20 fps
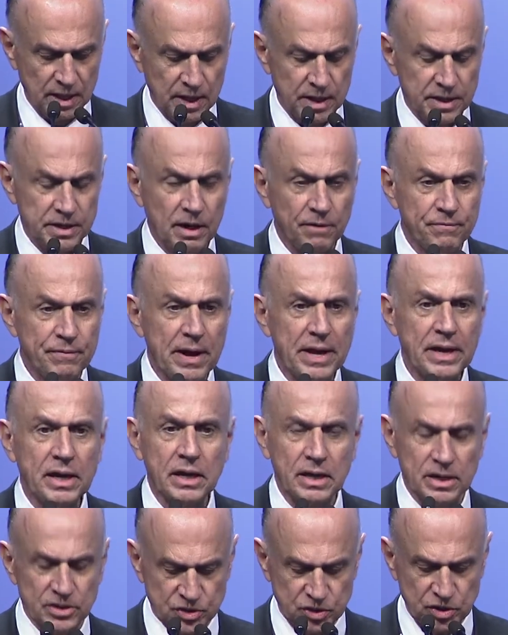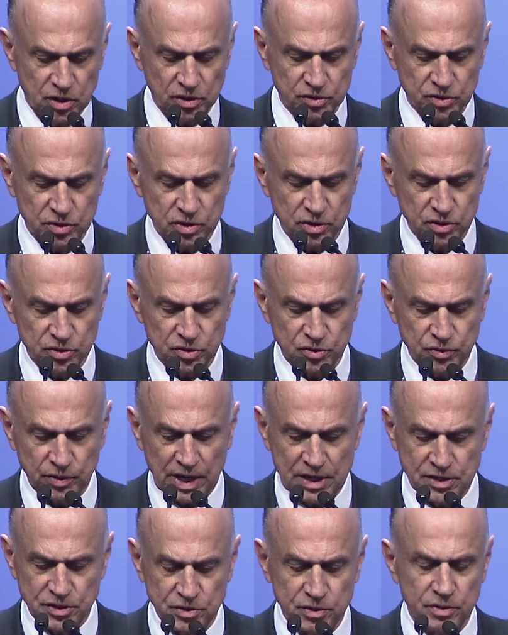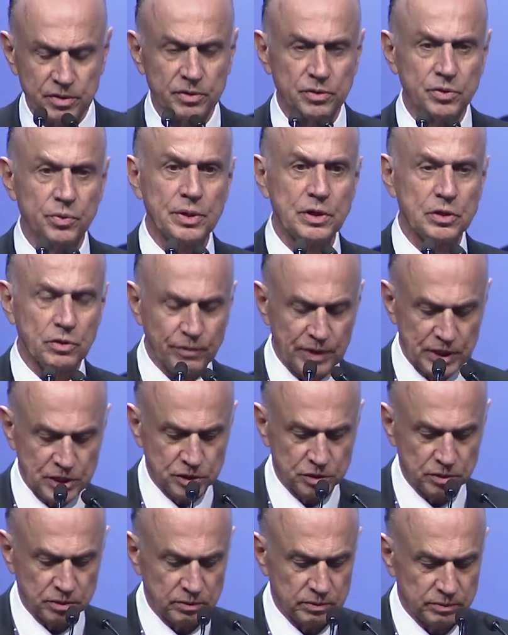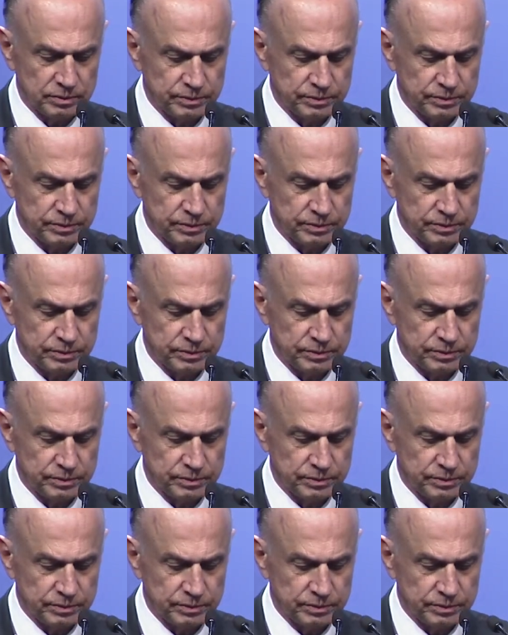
Iafei is not stranger to innovation.